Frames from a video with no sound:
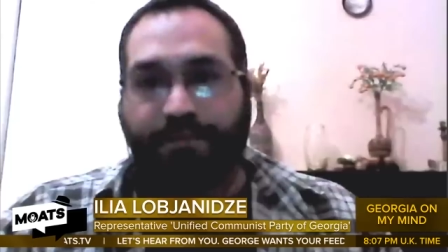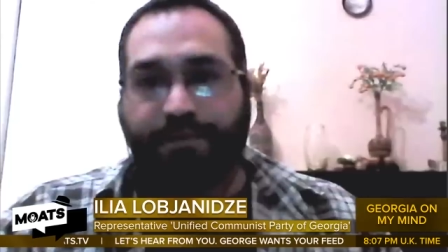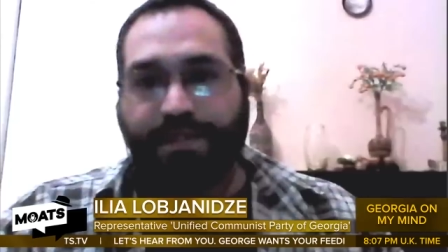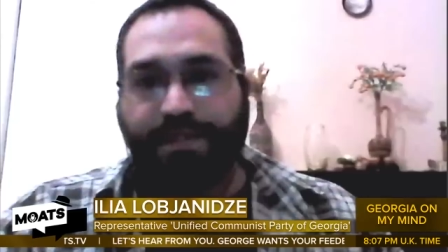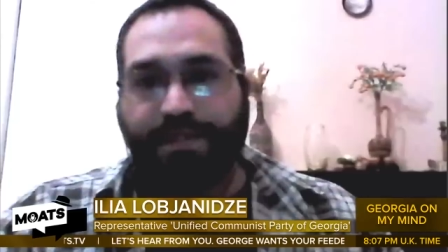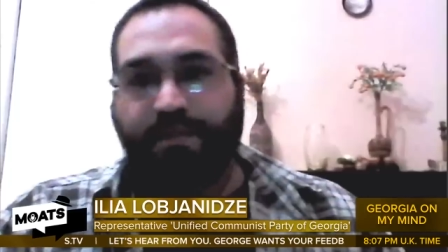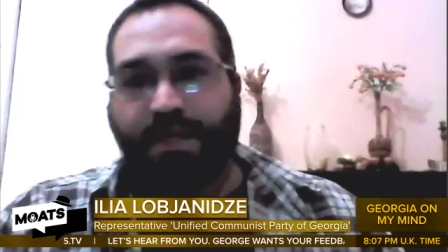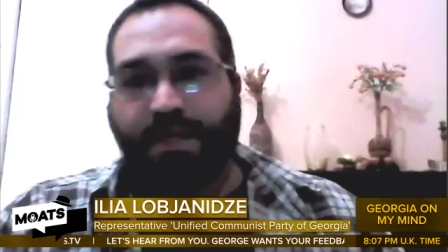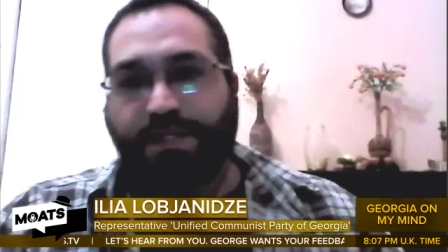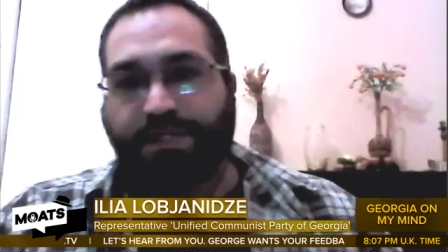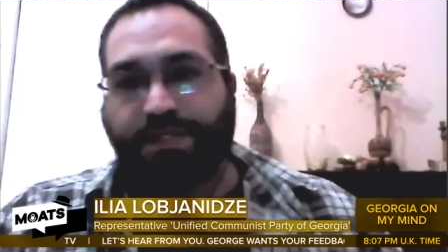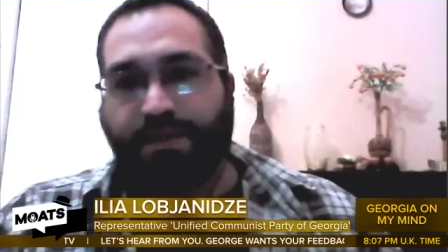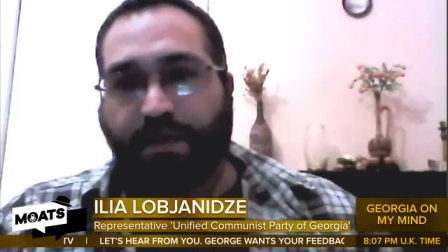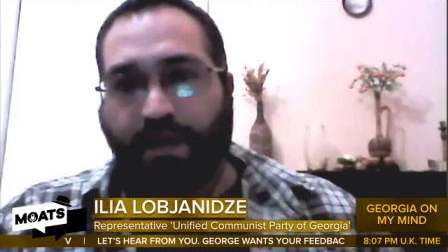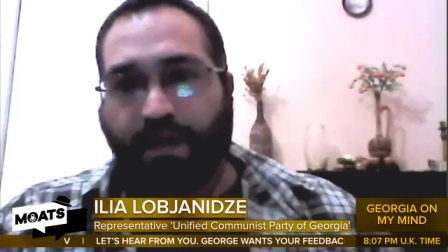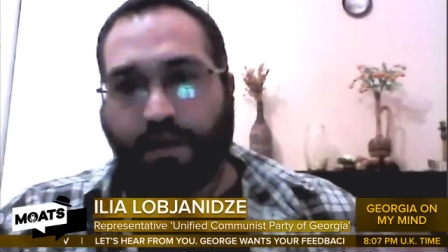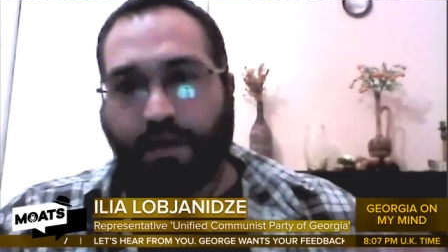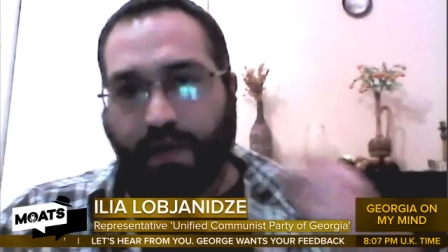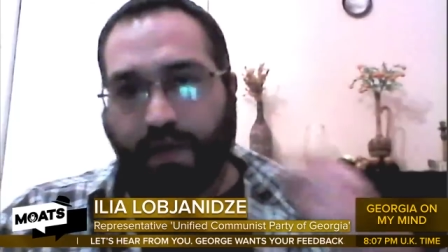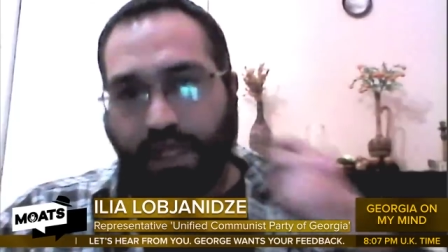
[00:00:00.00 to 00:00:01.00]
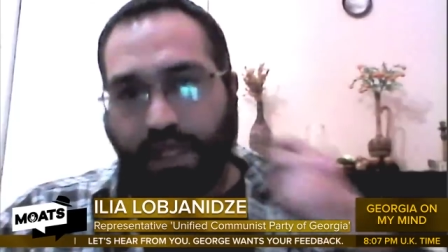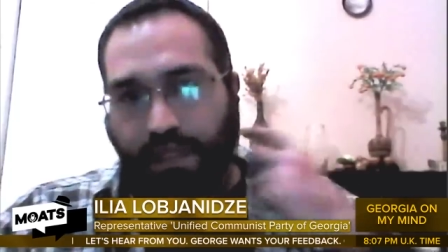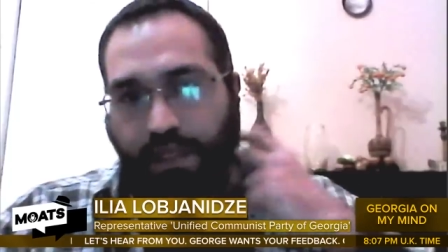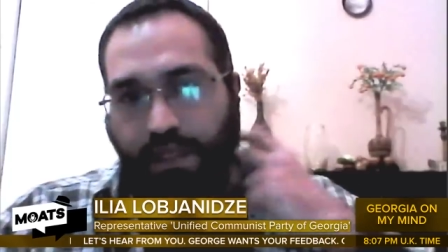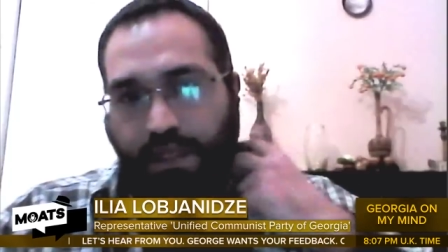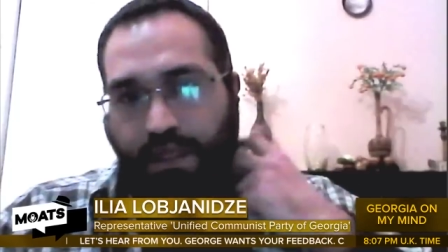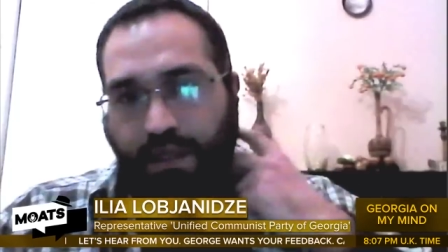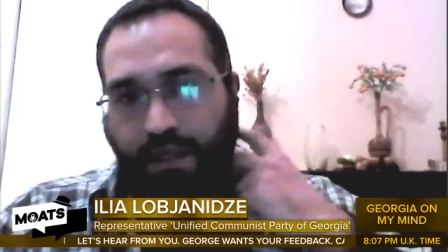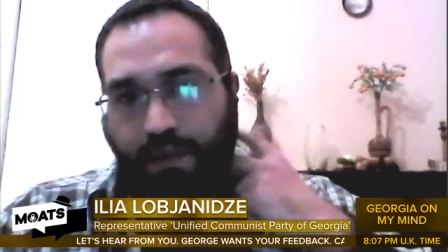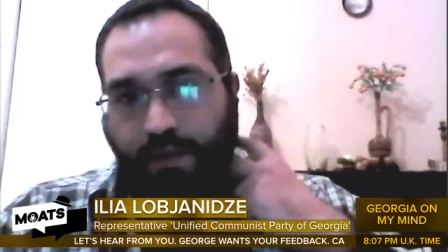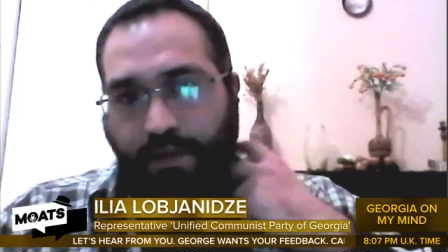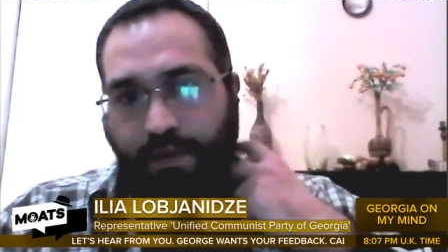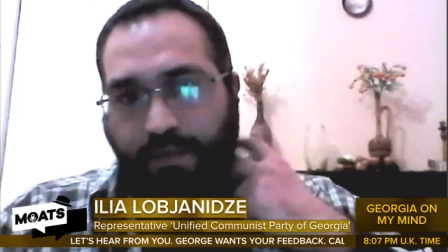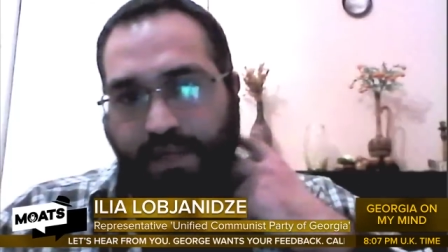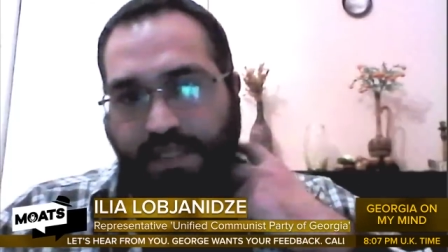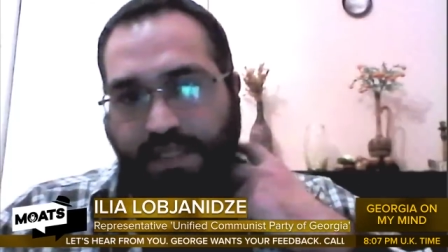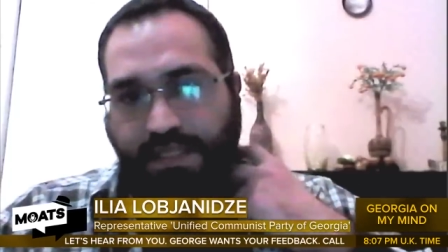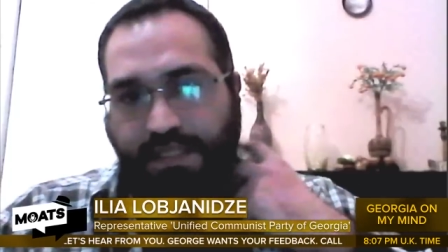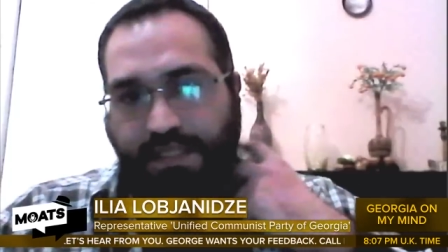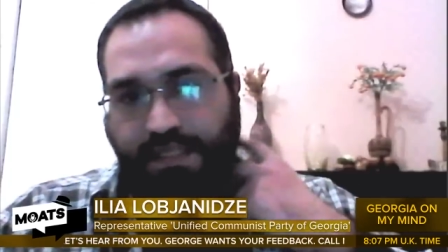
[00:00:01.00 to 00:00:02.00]
pretty much. We
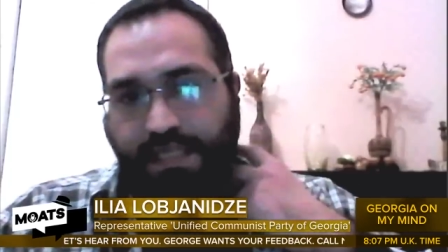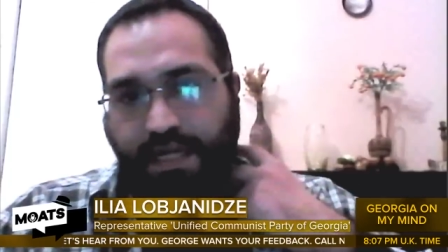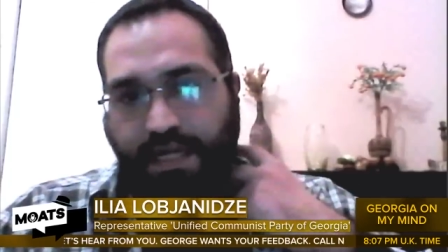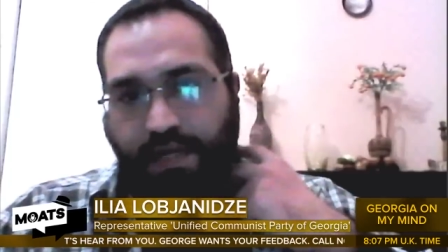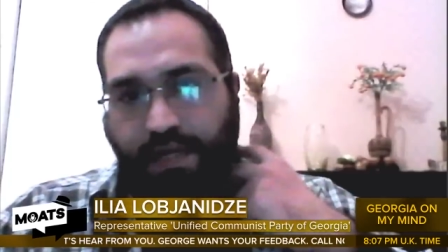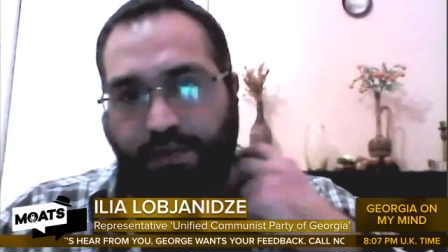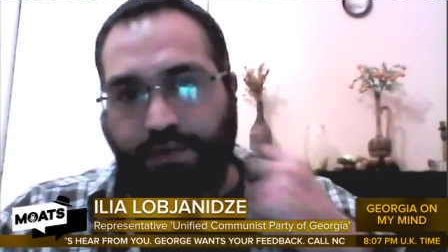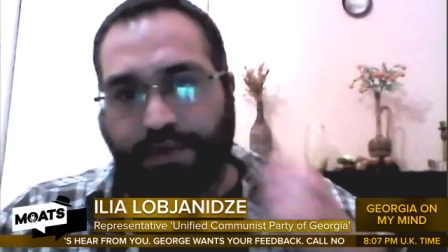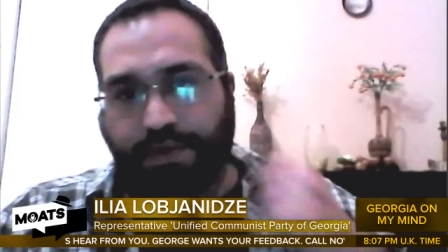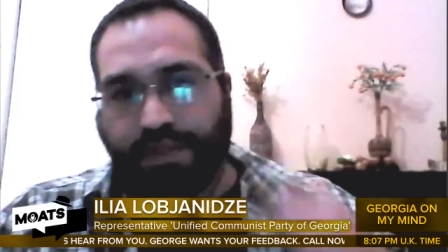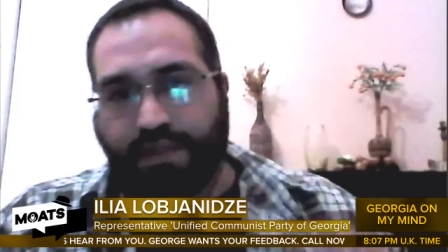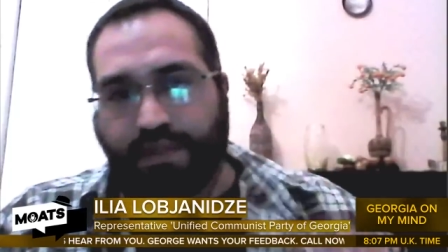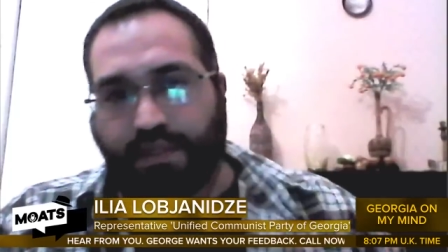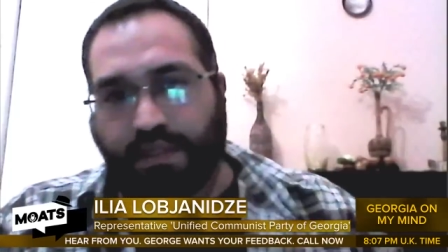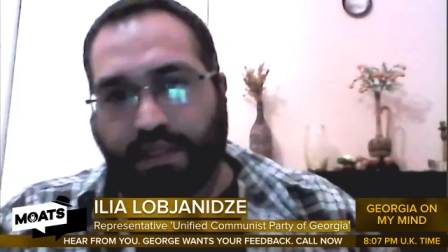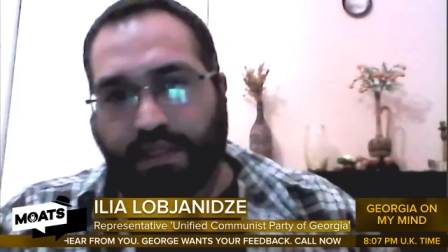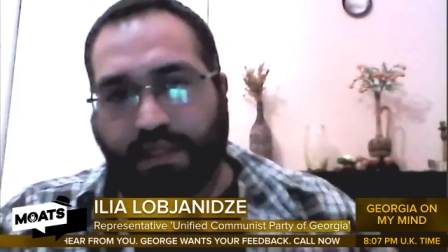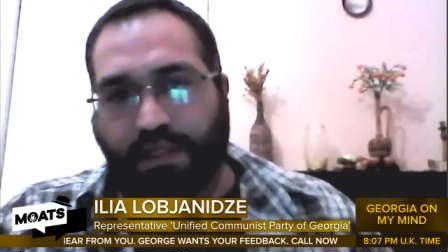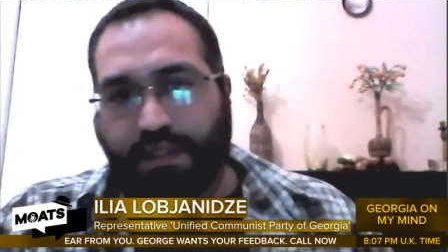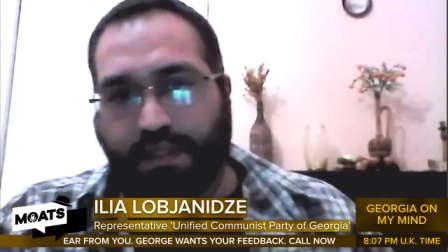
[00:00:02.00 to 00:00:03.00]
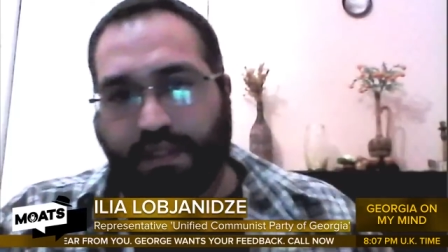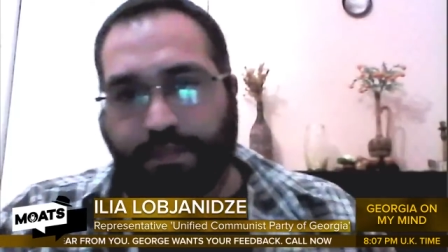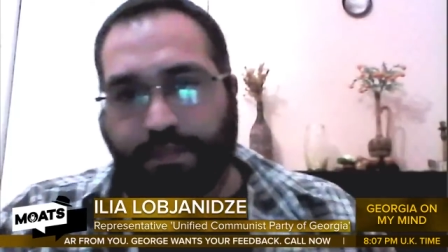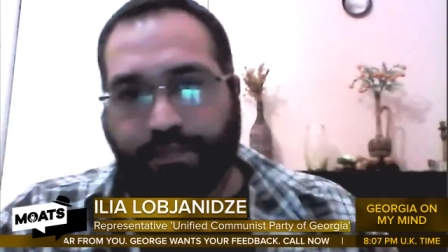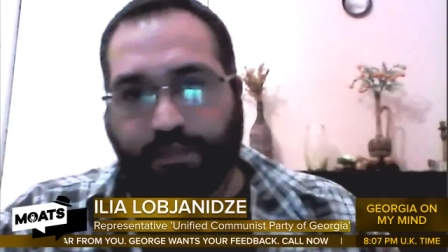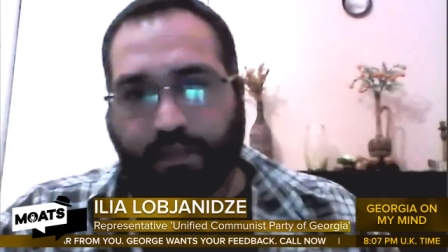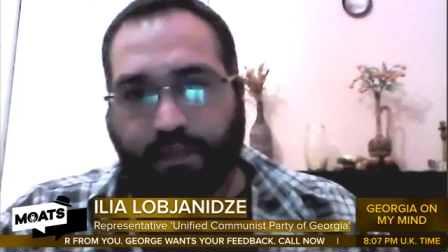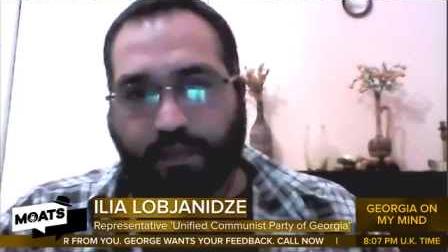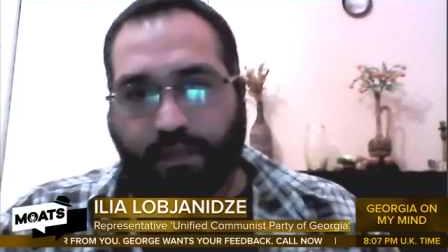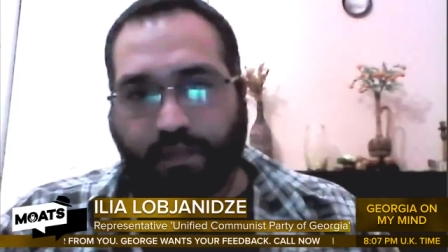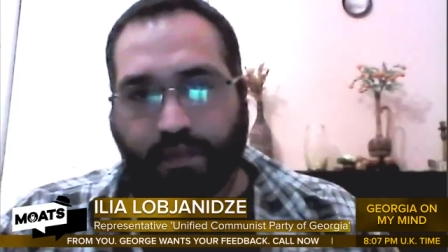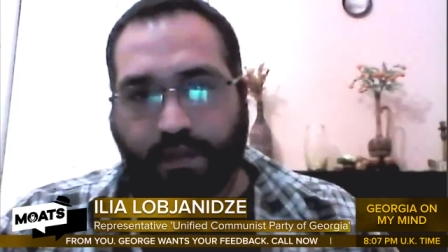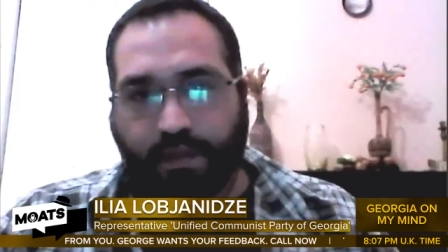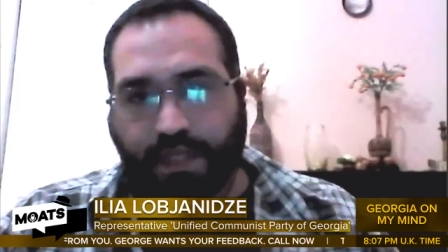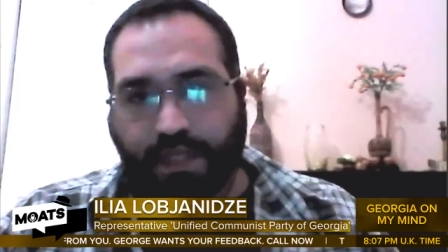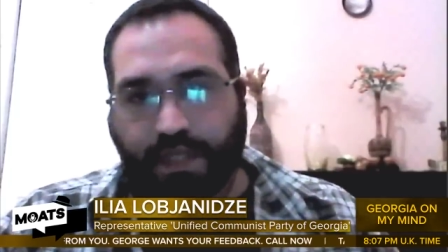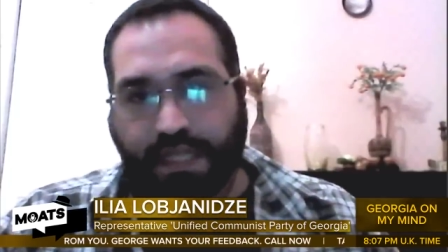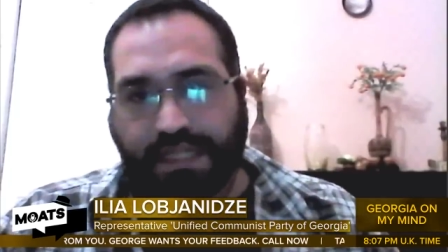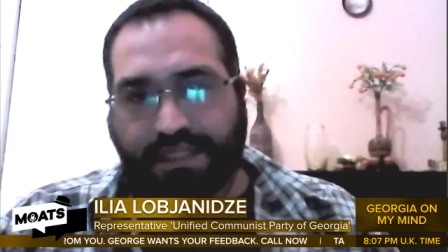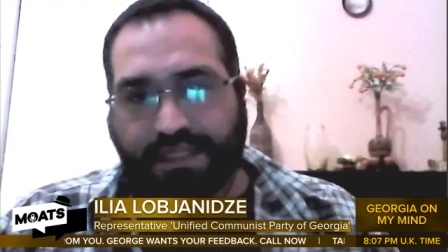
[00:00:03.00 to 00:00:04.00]
must start with a
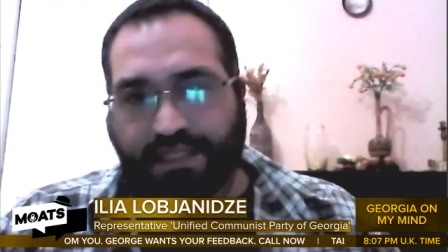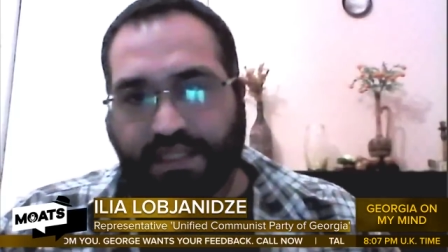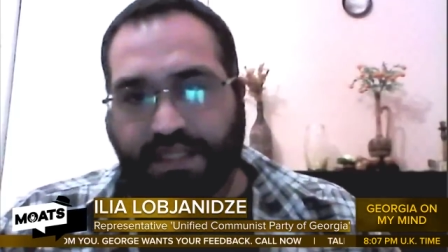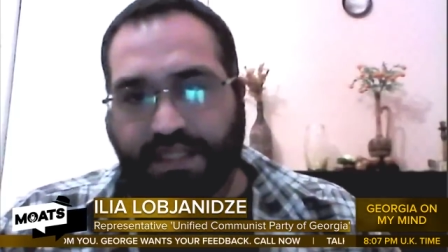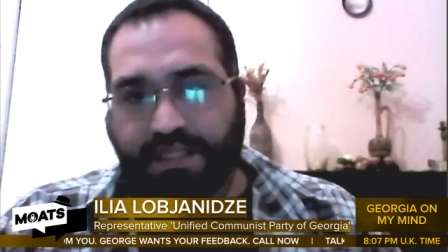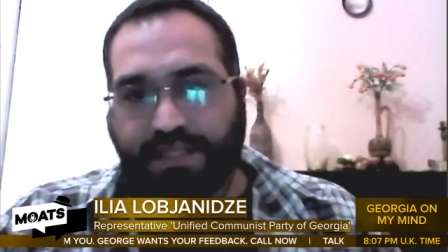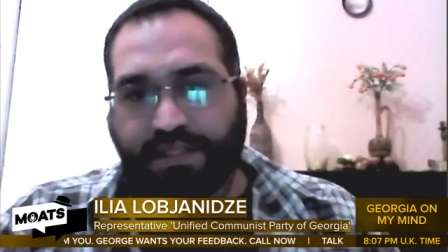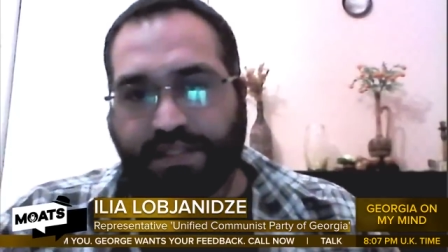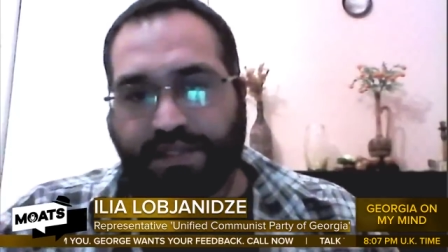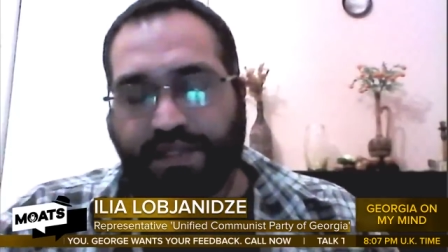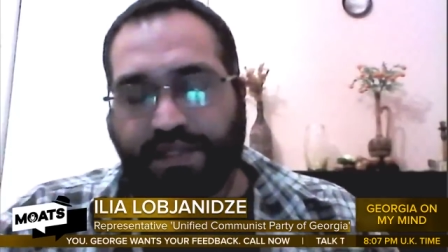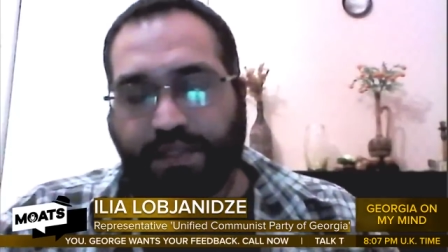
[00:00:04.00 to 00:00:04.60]
little history.